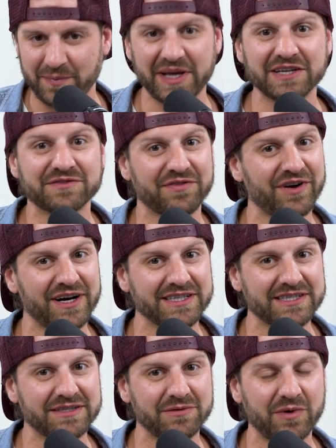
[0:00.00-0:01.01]
Because for
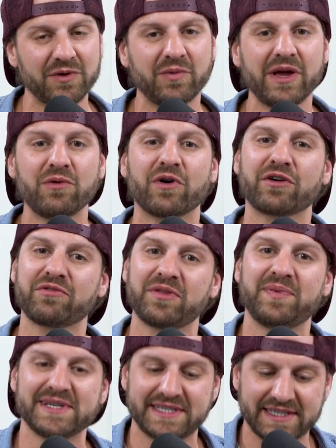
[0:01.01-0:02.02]
us, when we work
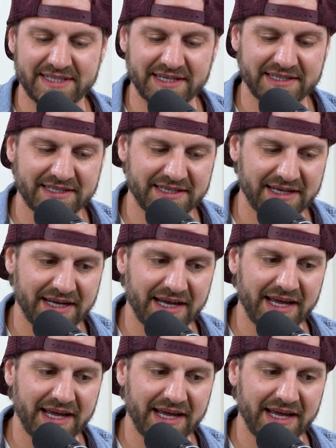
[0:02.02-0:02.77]
with businesses,